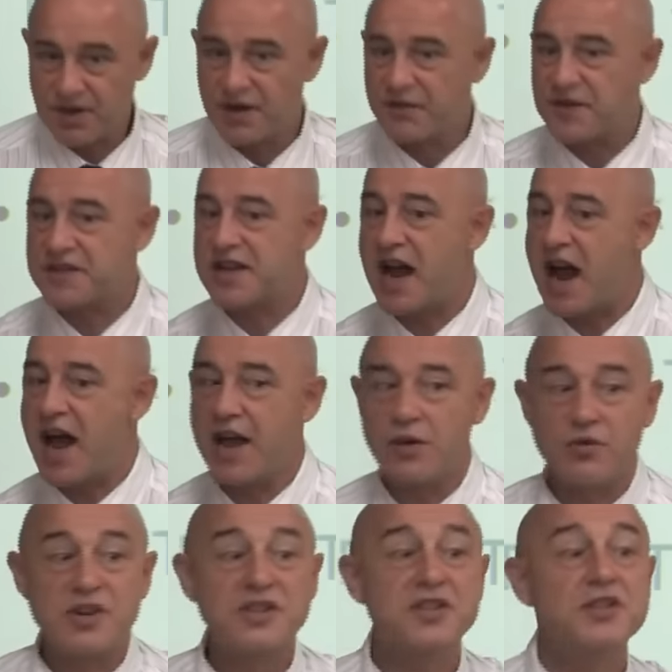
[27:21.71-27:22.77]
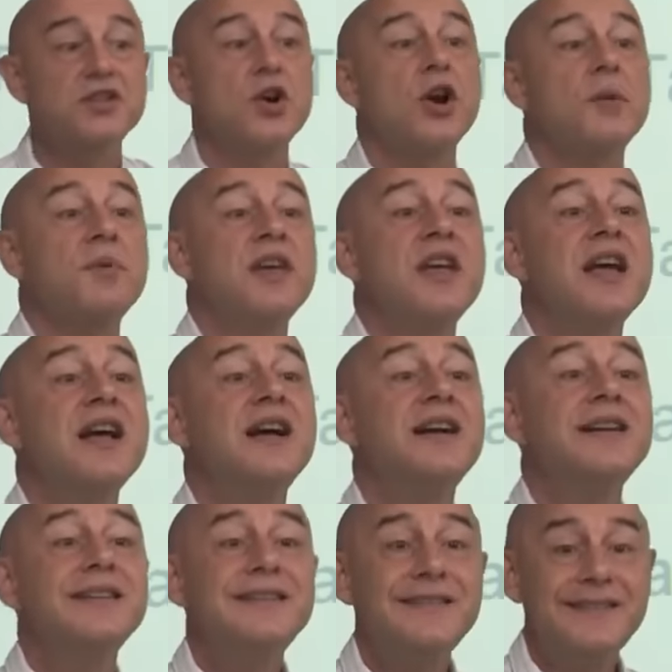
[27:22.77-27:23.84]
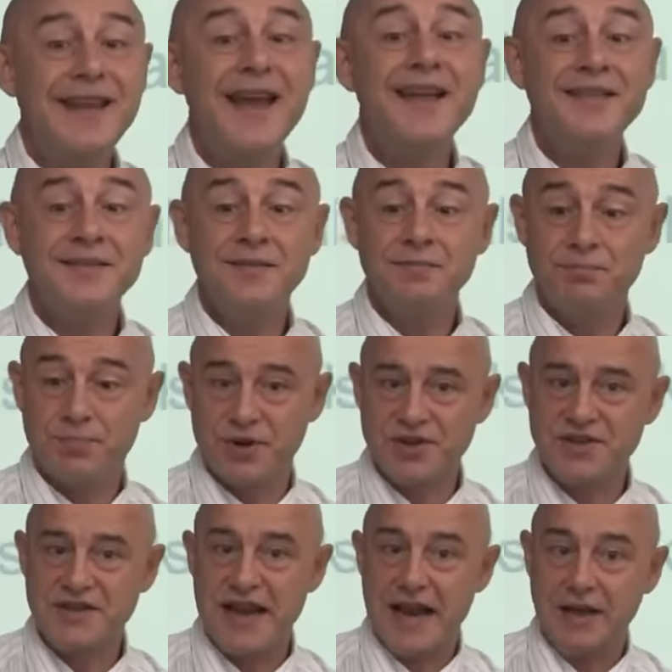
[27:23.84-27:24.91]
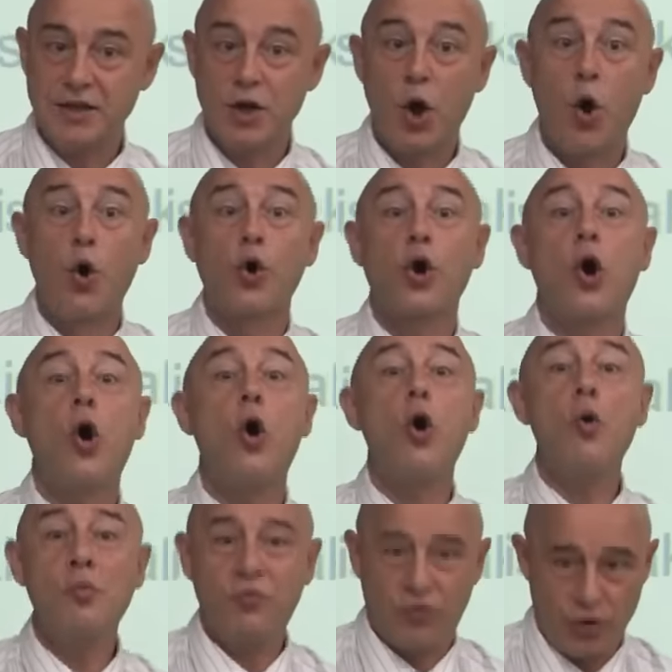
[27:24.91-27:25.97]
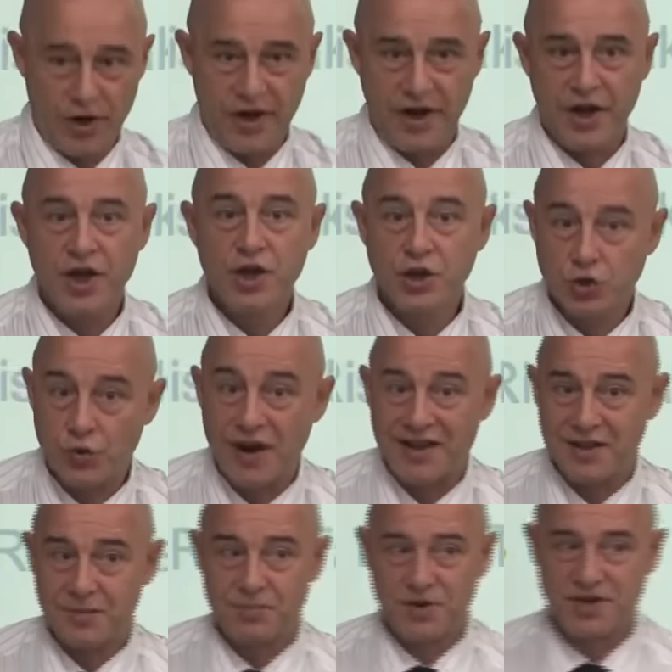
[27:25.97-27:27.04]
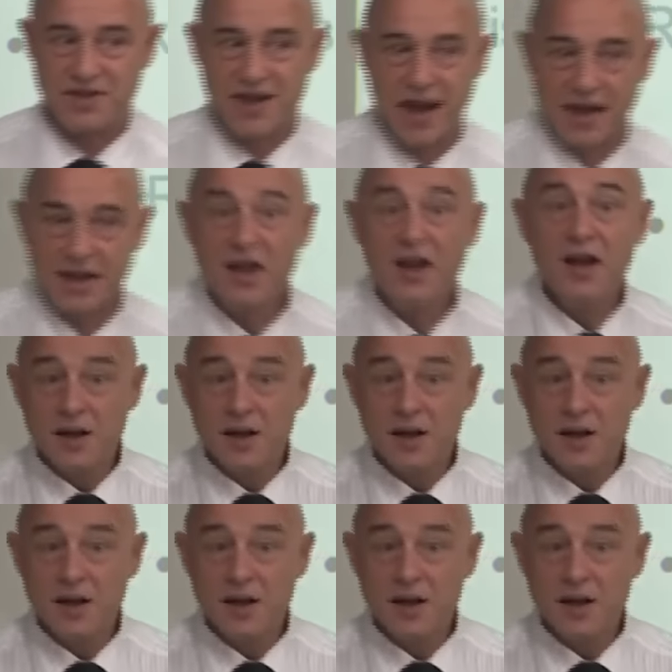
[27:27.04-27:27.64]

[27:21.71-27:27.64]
but if it's high risk, it's going to be 10% or hopefully 20%.